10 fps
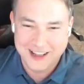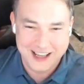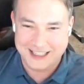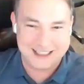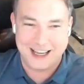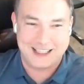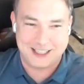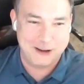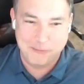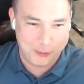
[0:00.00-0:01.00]
It's like
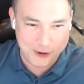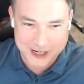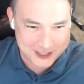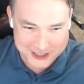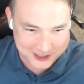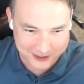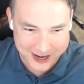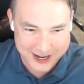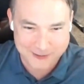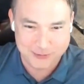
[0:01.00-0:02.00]
some point she's
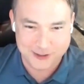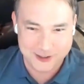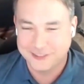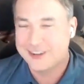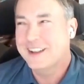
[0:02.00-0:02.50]
trying to prove.